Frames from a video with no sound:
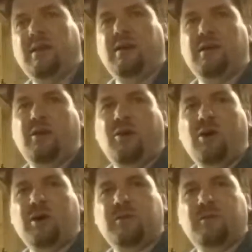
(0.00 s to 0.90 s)
there, there
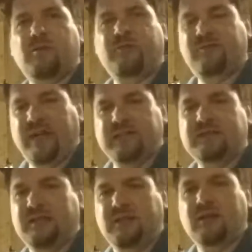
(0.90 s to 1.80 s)
are
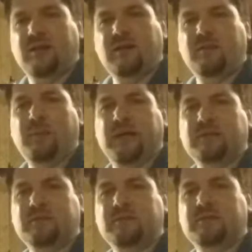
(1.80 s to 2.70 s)
fancier color
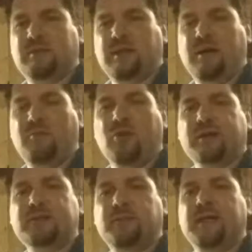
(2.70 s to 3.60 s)
pencils. They're a lot more
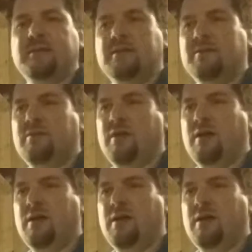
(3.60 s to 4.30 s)
expensive.